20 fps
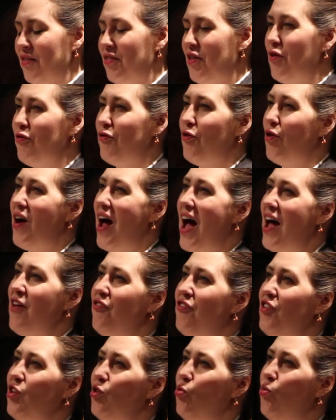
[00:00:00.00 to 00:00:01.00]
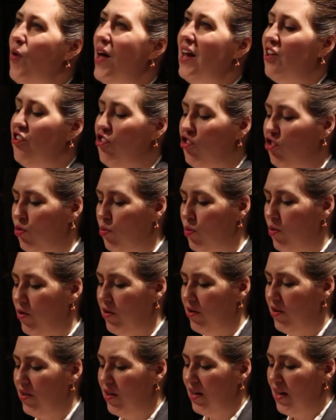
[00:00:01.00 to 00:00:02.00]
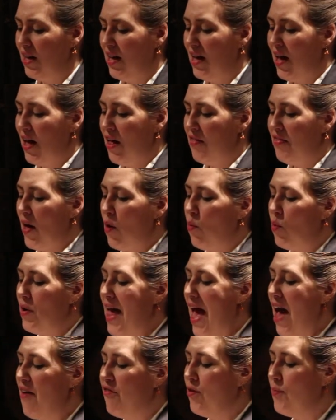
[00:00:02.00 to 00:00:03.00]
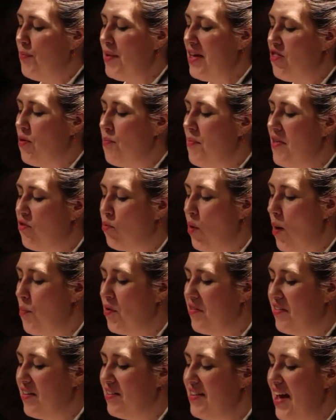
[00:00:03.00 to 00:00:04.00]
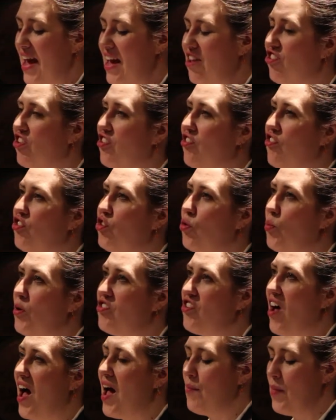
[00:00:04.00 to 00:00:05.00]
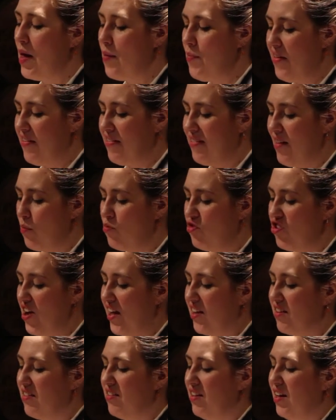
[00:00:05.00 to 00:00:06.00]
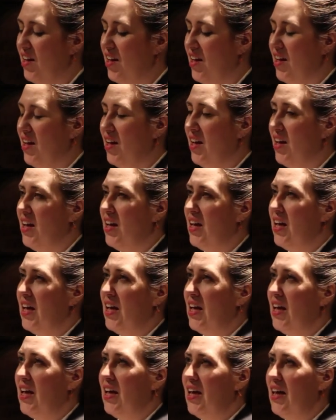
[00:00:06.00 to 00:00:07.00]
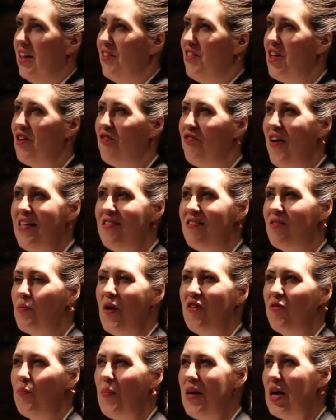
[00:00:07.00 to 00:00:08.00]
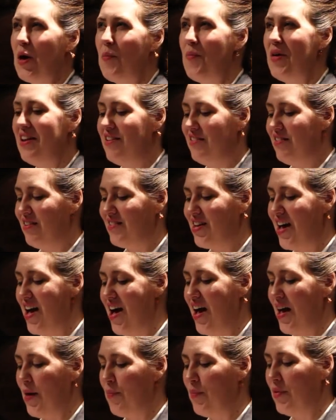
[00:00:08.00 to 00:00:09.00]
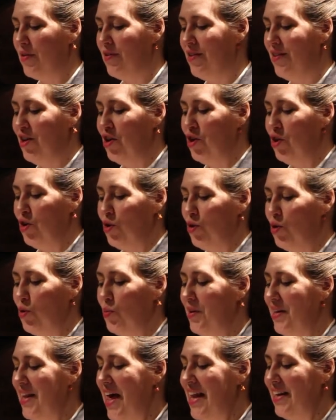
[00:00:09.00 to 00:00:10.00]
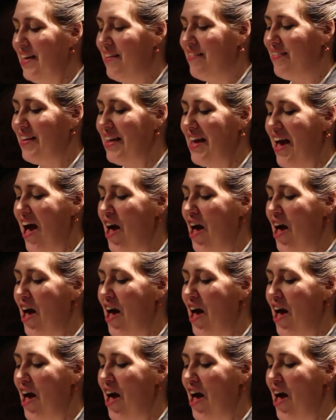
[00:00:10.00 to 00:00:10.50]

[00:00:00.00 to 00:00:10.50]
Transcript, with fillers: Therefore, I feel well assured that whatever be the misrepresentations to which I may be subject, the events must be committed to time, who relentlessly